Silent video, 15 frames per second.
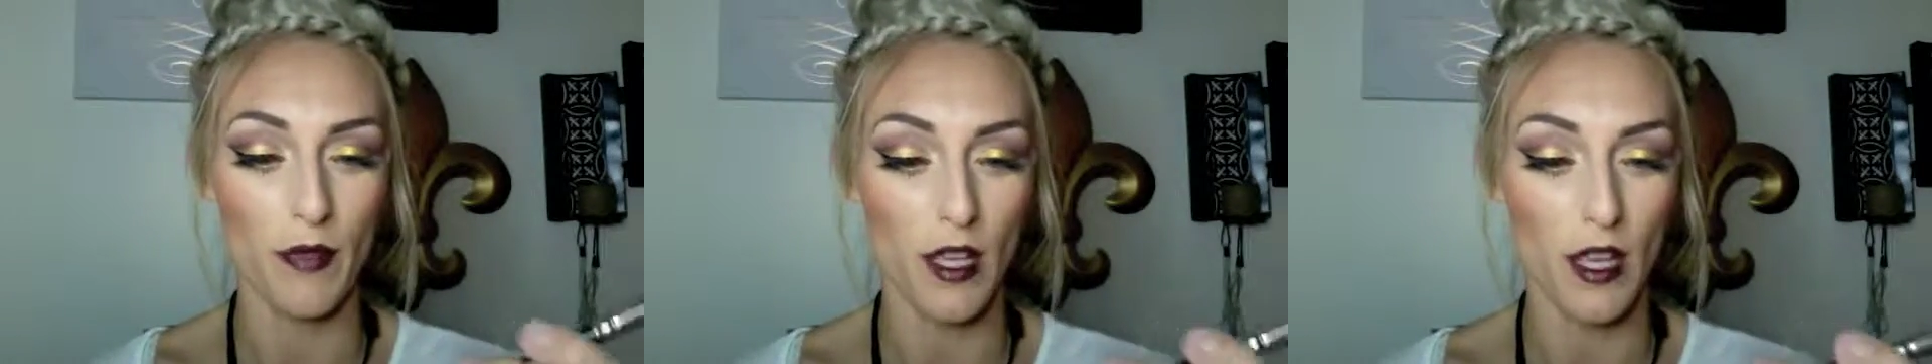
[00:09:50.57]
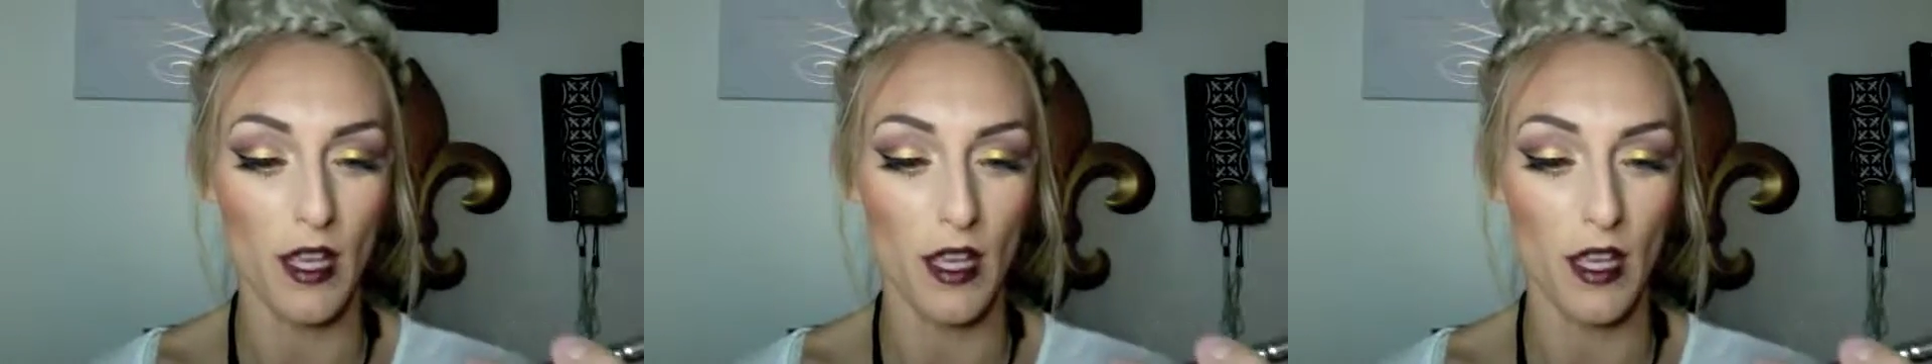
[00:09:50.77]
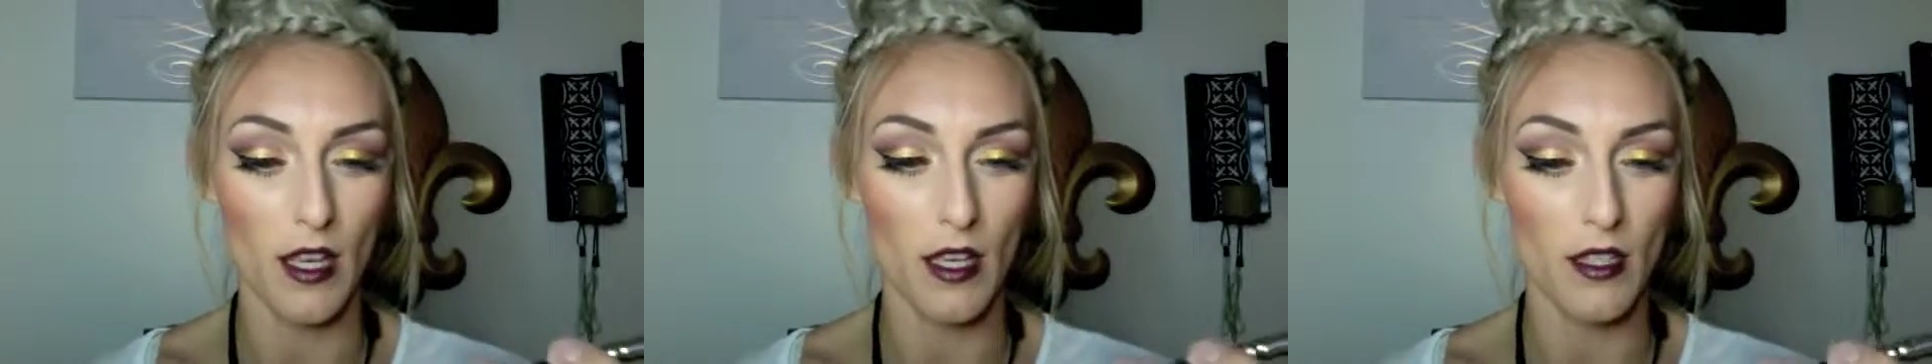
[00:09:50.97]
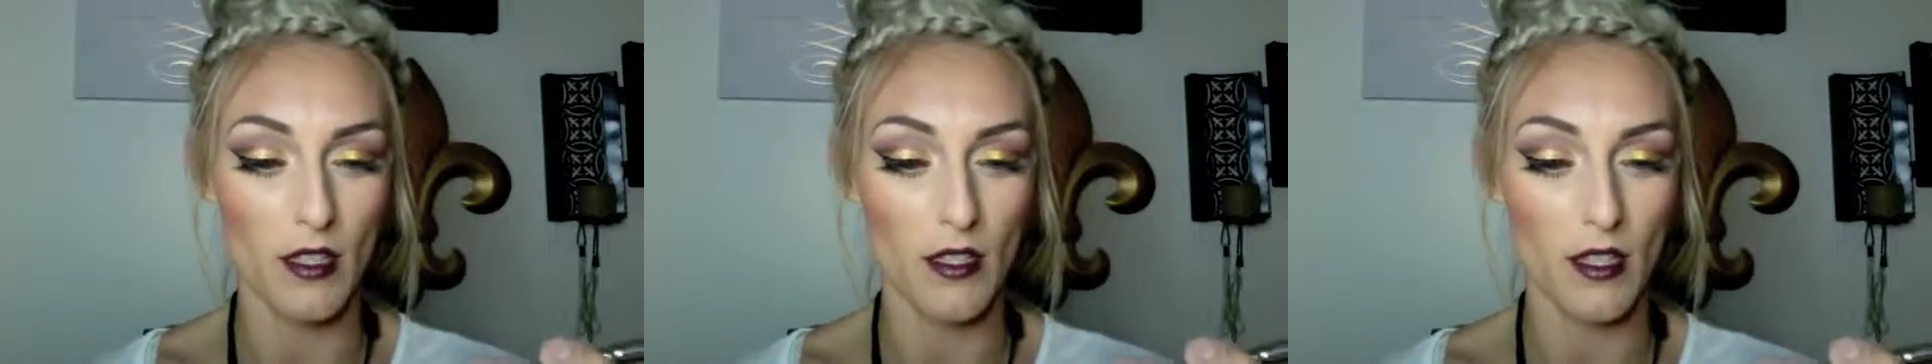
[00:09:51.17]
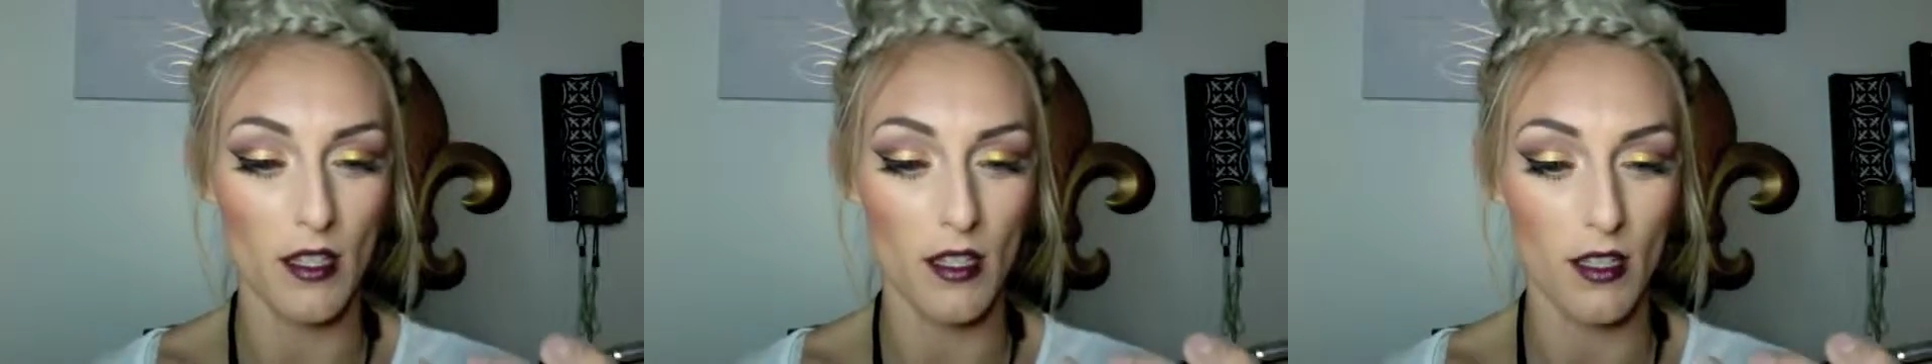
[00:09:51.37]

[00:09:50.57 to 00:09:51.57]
is